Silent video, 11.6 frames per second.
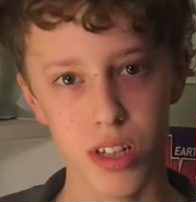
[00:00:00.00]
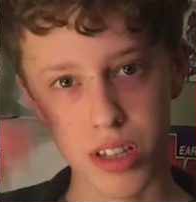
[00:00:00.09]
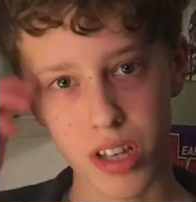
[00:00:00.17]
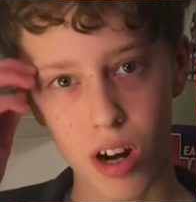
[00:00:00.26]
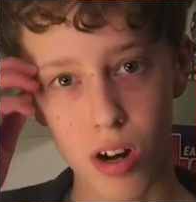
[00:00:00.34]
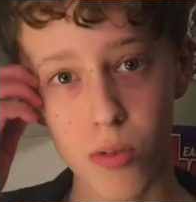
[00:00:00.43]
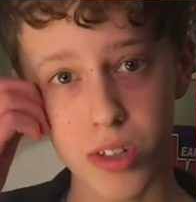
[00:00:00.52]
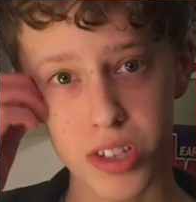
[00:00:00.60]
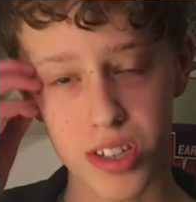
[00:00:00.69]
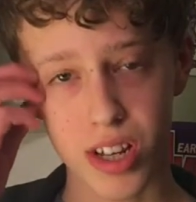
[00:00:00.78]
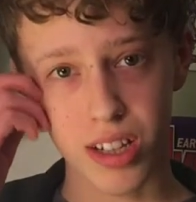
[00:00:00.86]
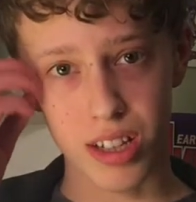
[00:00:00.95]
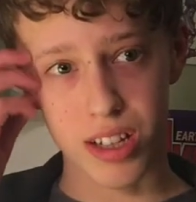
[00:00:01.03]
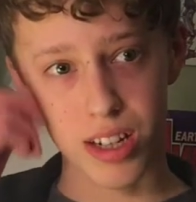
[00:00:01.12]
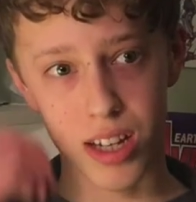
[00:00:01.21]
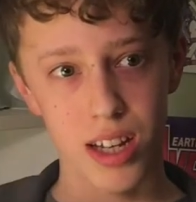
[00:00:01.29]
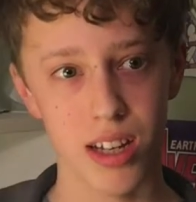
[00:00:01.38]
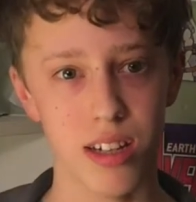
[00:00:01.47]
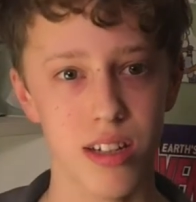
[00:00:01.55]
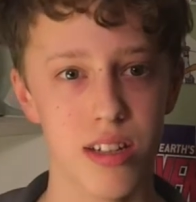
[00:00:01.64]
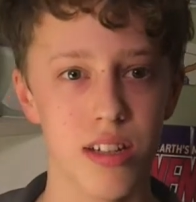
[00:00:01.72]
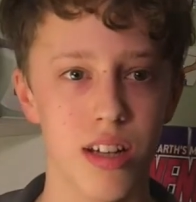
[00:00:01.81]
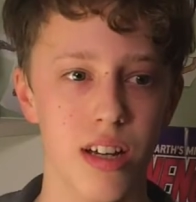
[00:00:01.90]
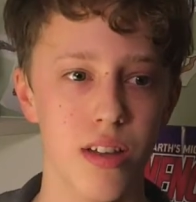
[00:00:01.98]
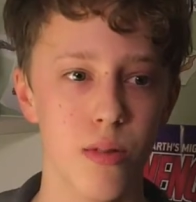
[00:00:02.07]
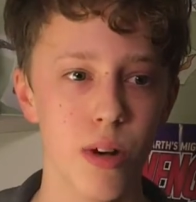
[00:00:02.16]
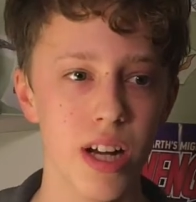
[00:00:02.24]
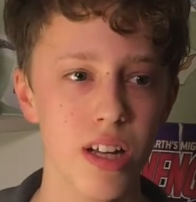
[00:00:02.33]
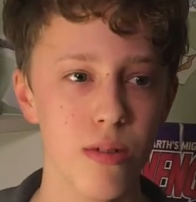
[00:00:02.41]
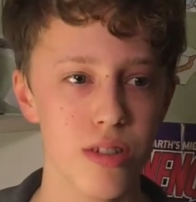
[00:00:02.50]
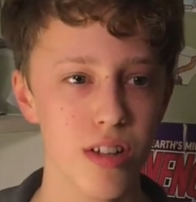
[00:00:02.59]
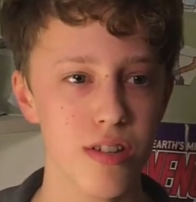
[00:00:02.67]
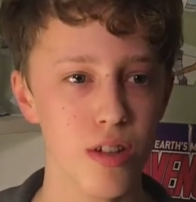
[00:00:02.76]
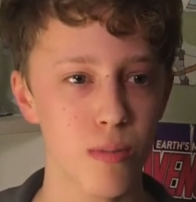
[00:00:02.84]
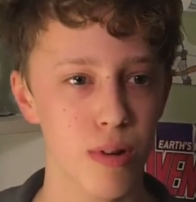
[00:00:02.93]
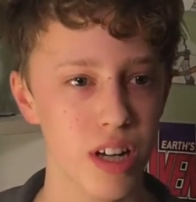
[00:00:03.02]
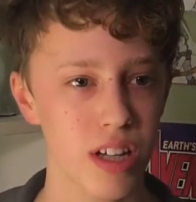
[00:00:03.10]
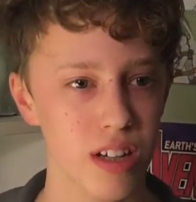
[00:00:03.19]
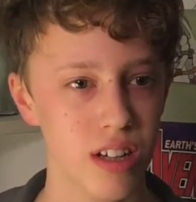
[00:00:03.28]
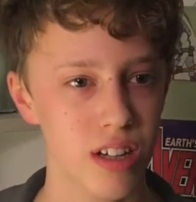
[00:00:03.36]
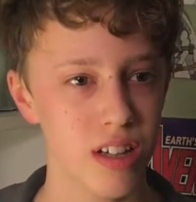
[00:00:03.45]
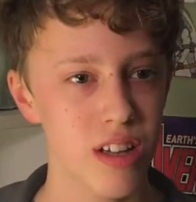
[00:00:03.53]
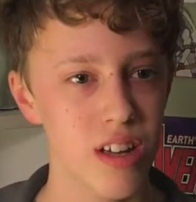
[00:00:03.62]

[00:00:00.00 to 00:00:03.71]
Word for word: the art was solid, and uh, the writing was also pretty good,